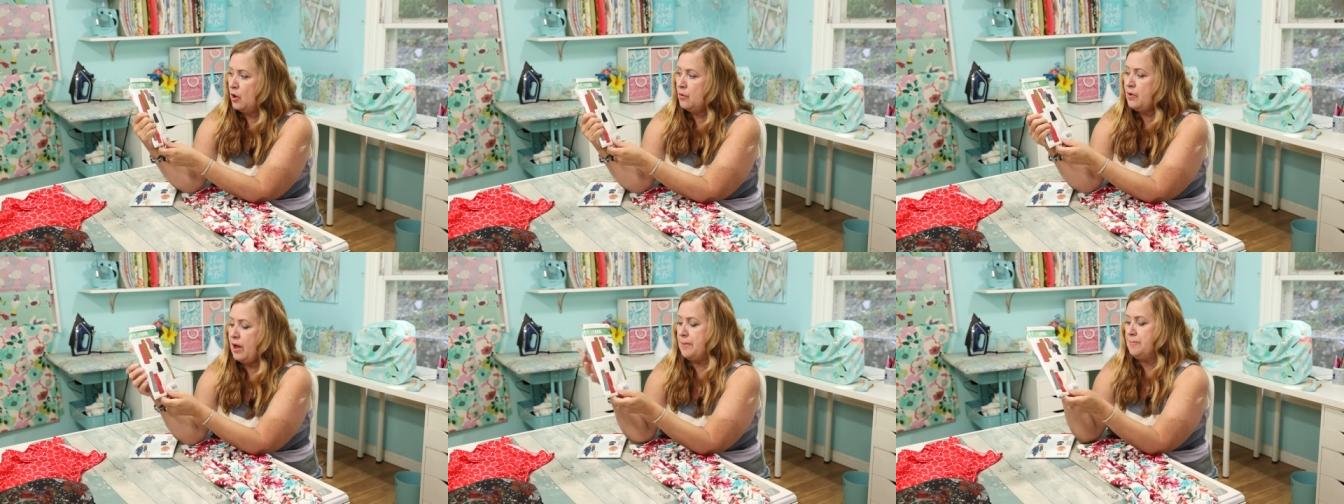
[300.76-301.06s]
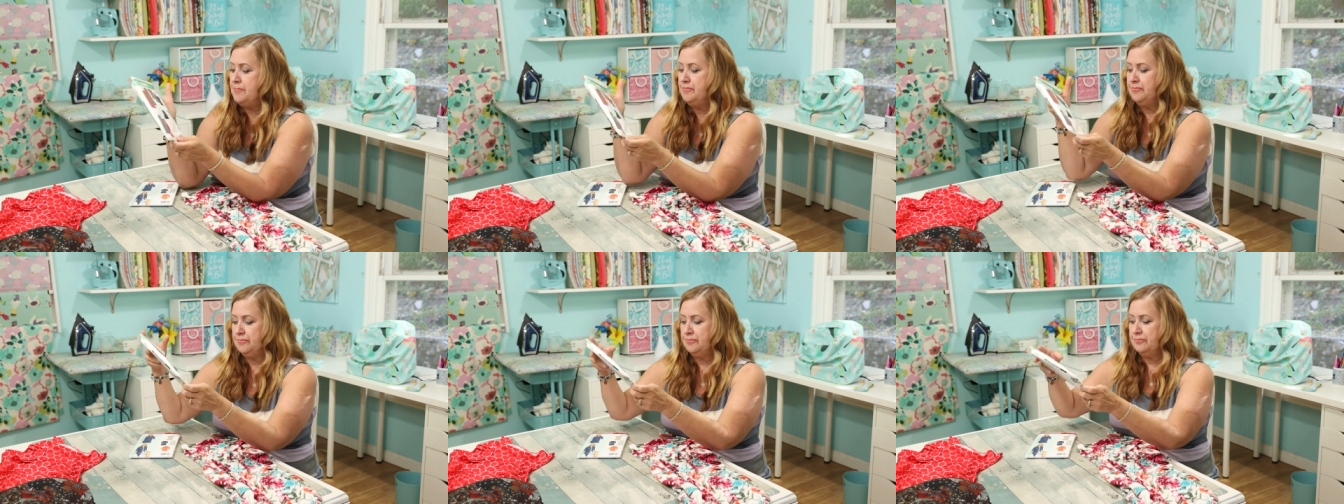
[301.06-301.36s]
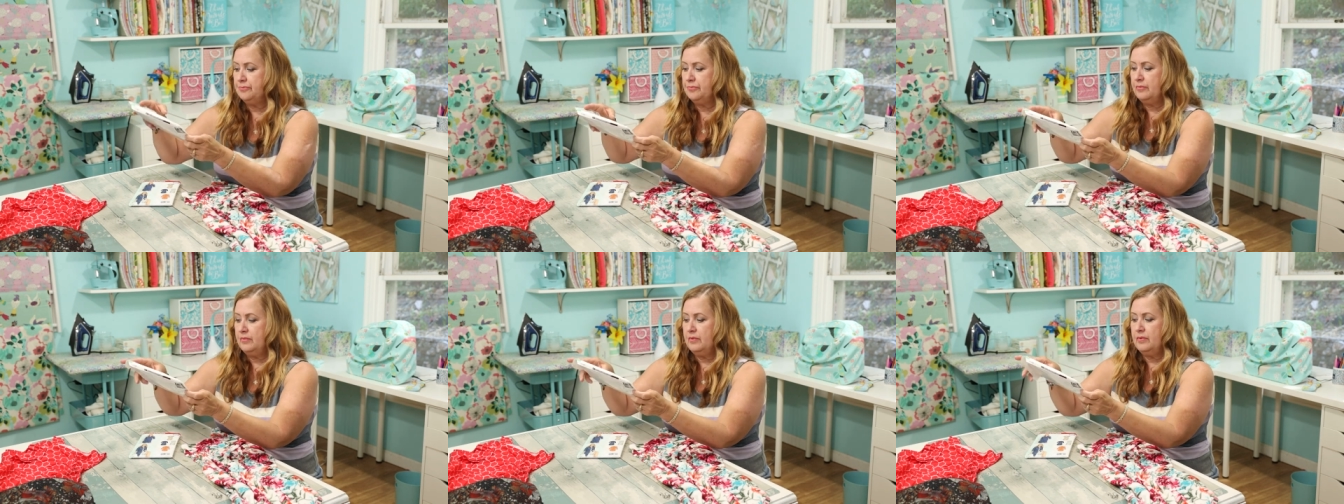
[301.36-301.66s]
Okay.
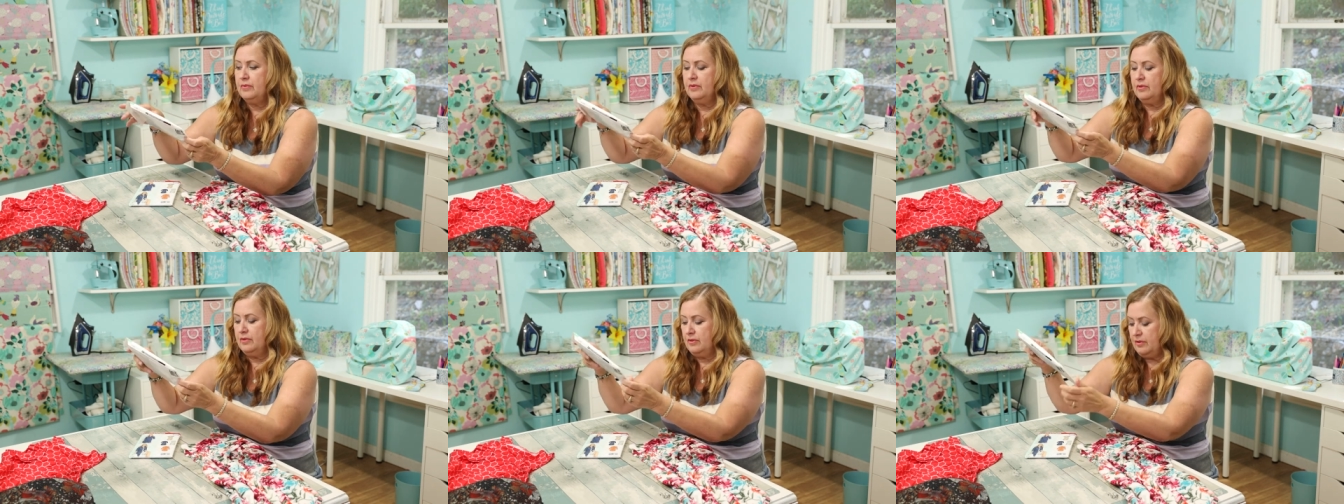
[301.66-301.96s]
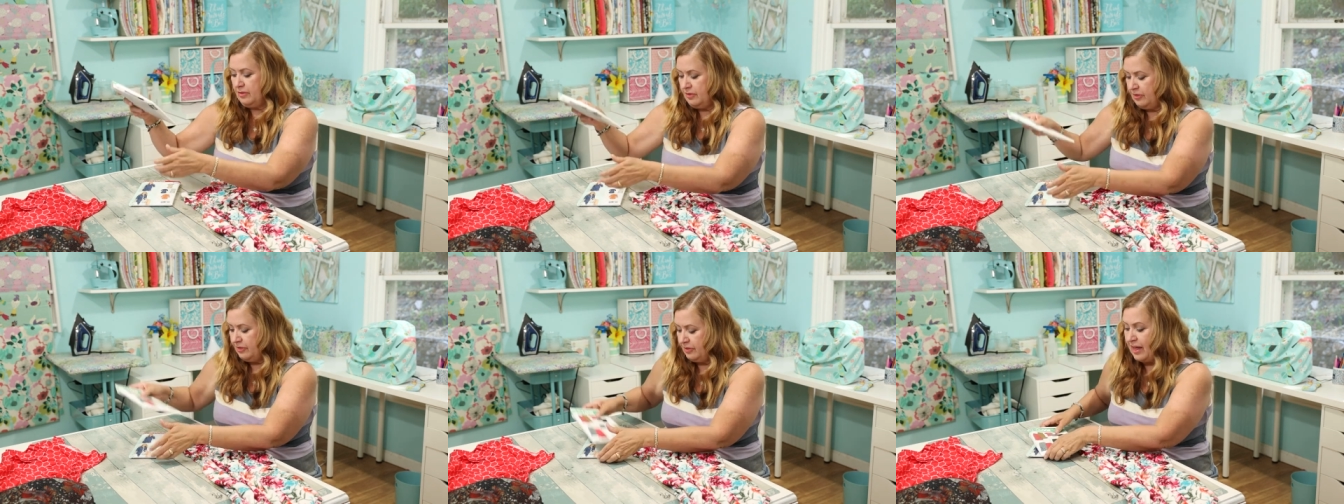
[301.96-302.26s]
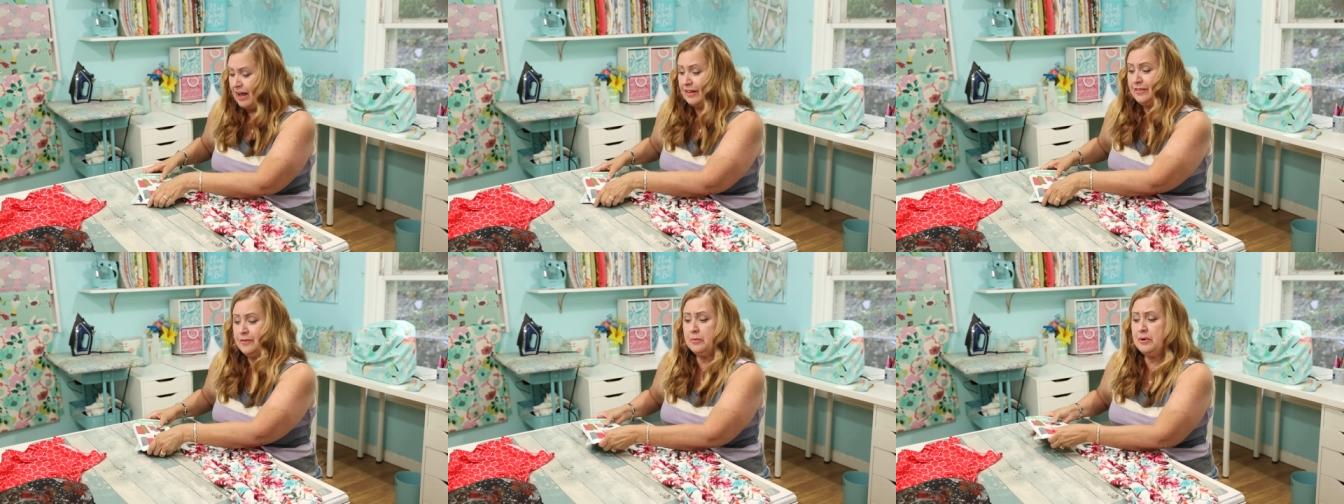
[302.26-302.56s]

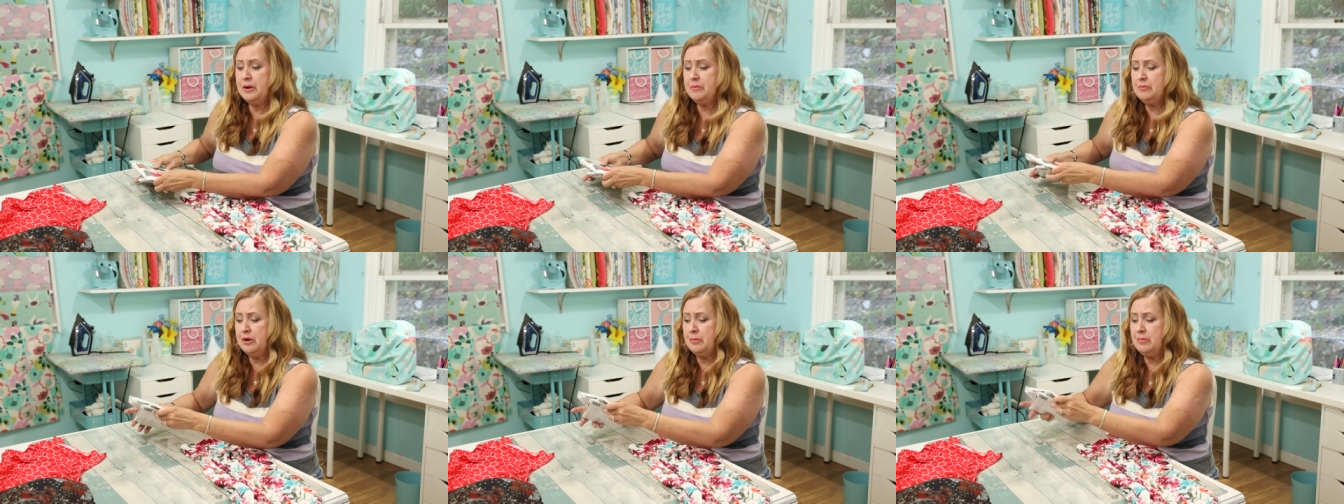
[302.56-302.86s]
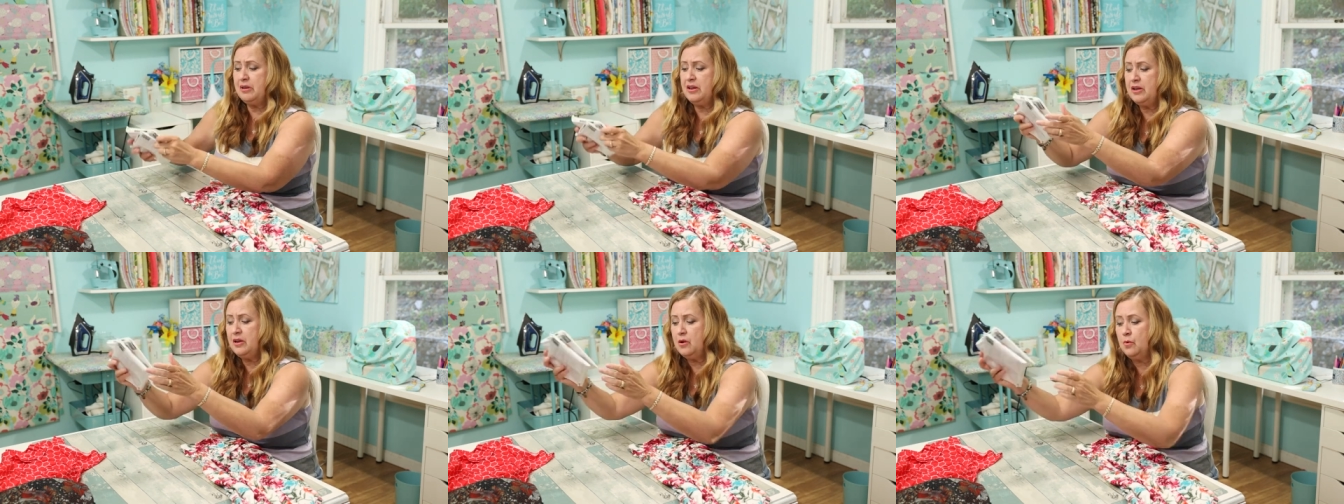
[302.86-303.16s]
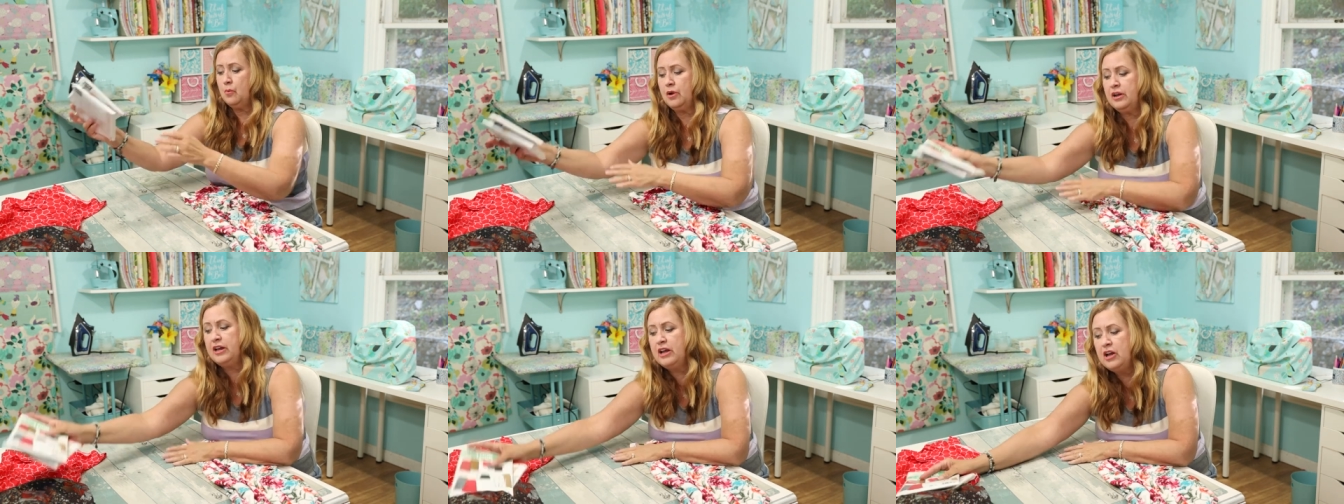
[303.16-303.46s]
That's what I'm going to be
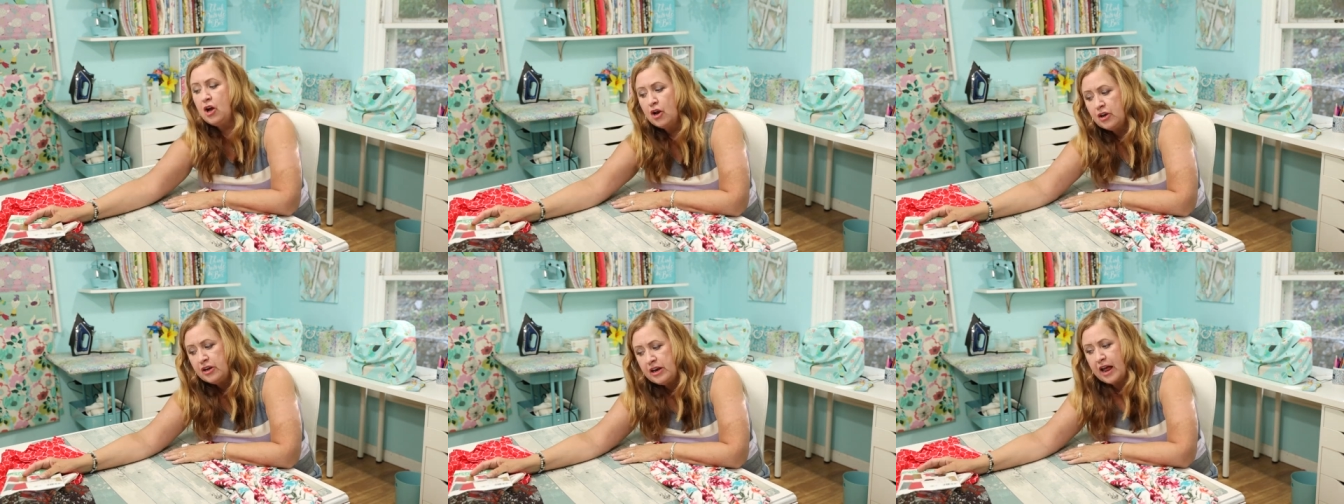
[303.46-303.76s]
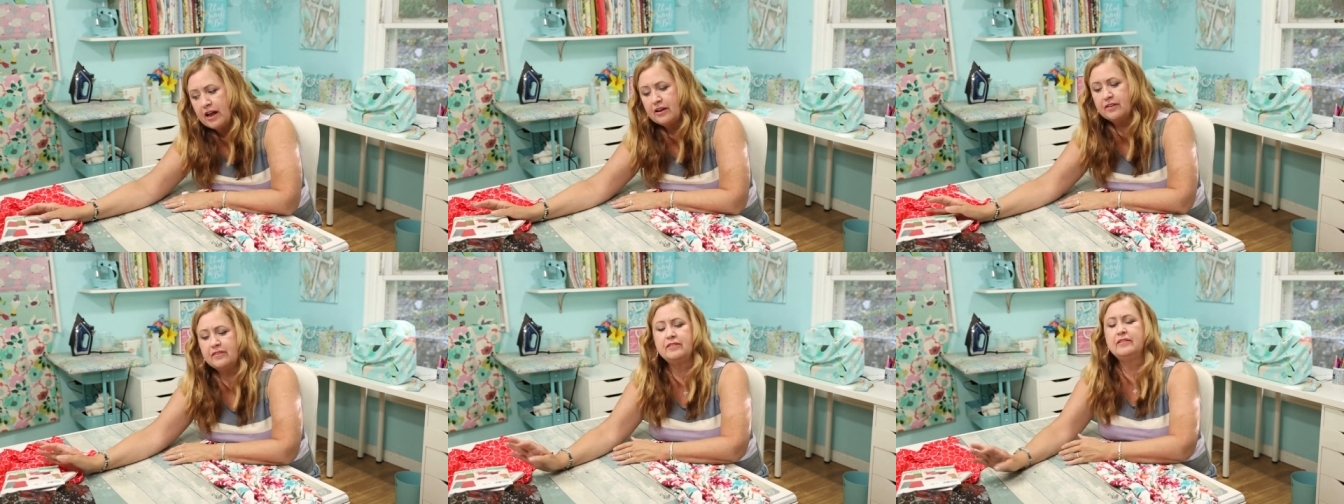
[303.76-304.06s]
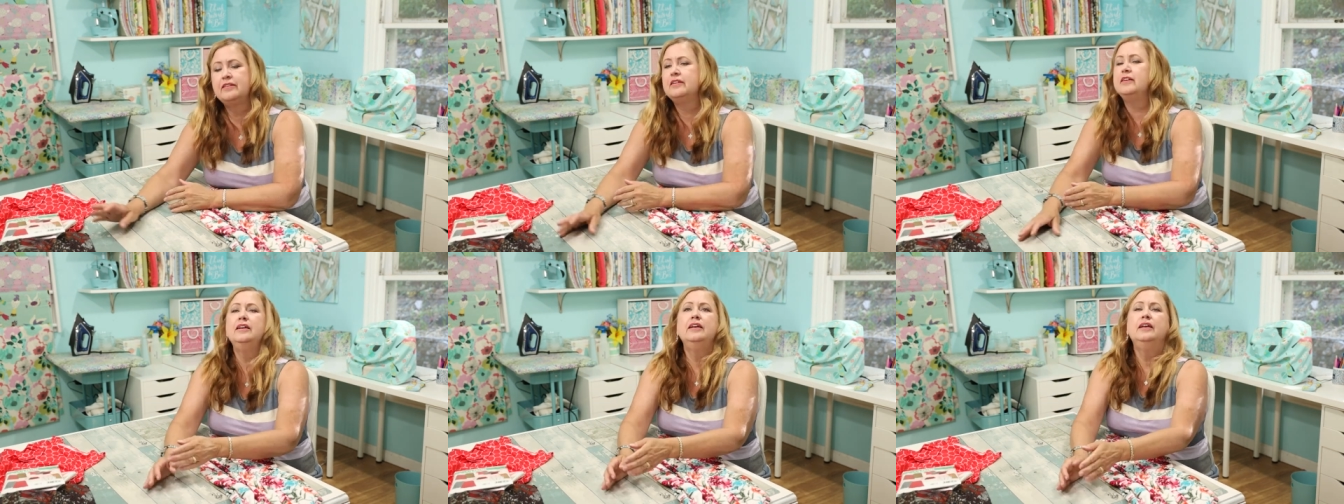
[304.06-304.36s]
working on
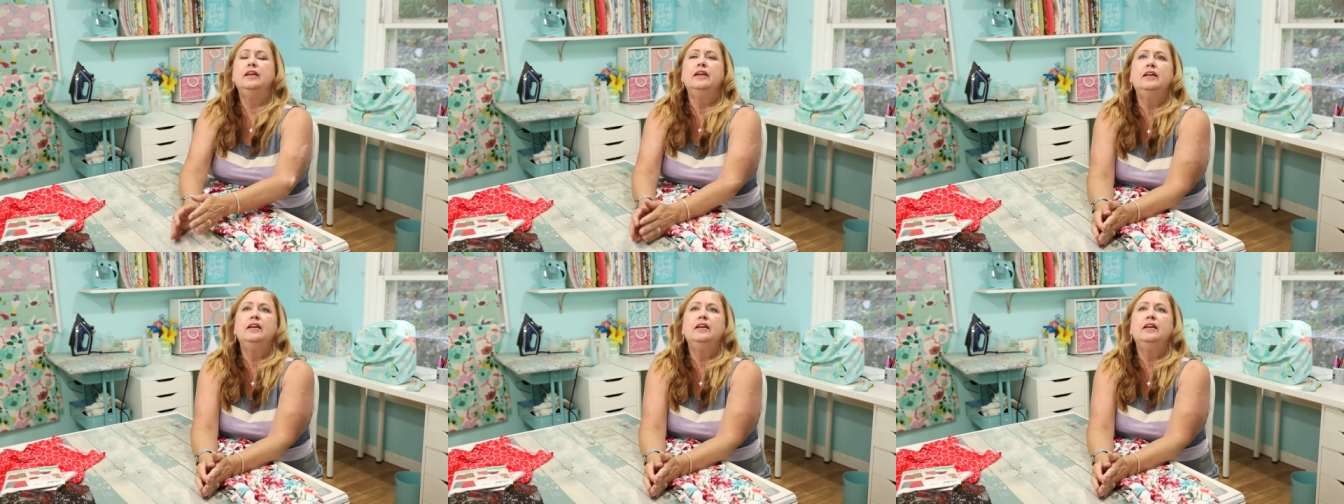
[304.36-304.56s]
next.